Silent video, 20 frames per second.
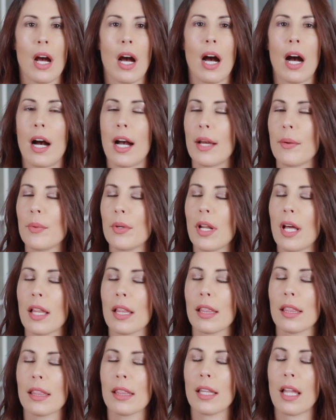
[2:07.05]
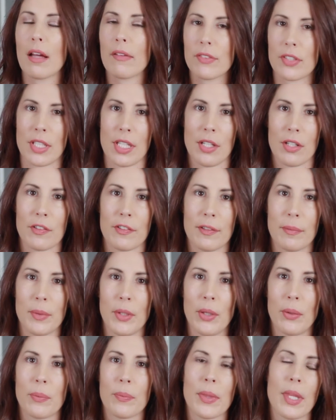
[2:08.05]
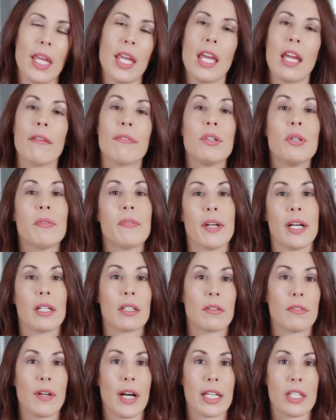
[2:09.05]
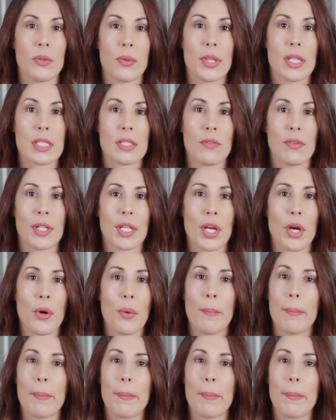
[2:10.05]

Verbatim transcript: I would love to hear from you. If you found value in this video,